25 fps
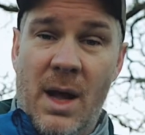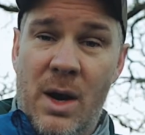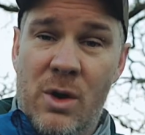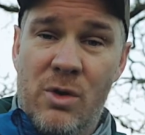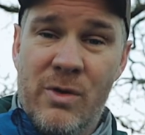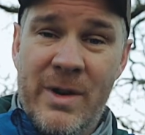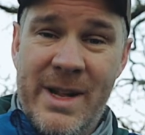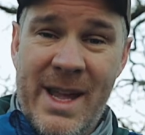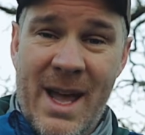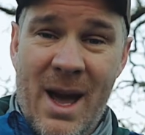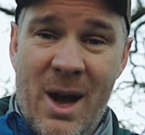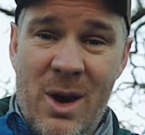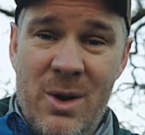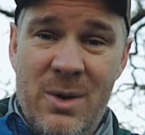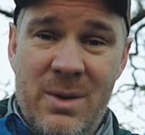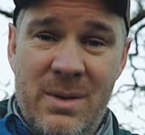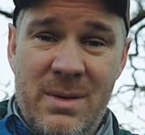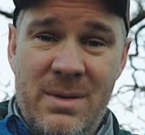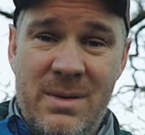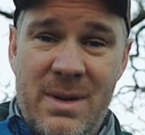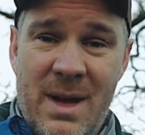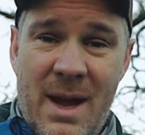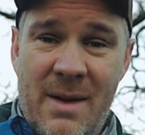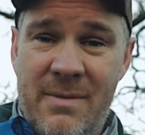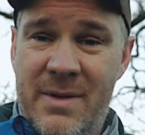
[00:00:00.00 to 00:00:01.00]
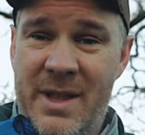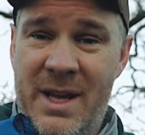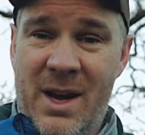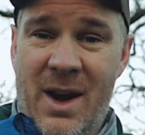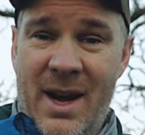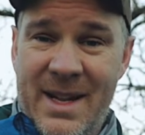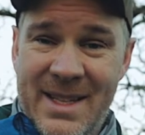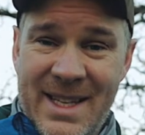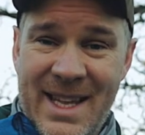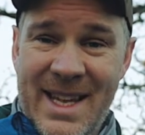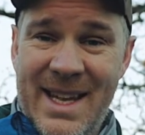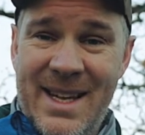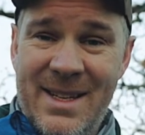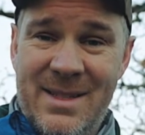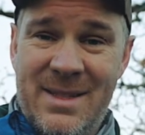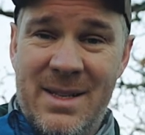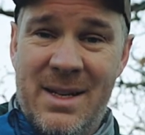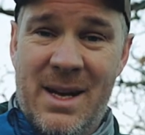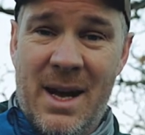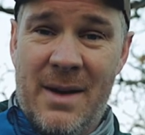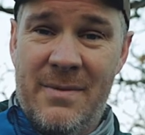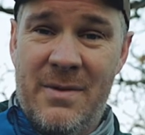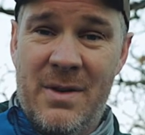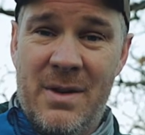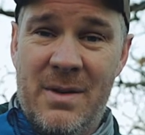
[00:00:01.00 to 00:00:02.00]
I already own everything I need to
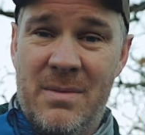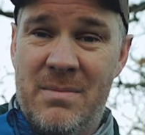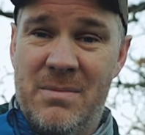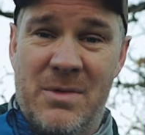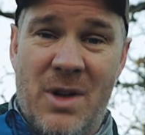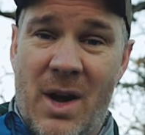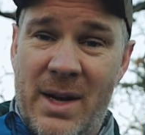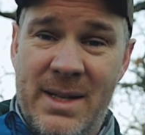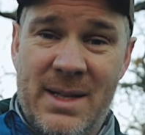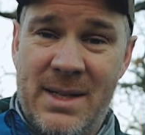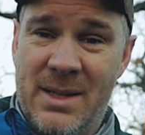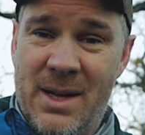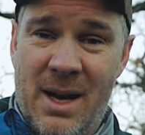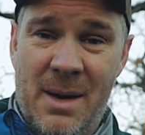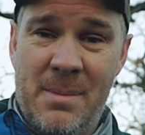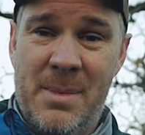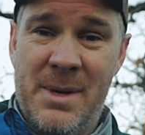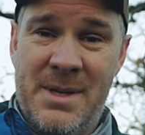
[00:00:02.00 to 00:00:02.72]
cover ninety-nine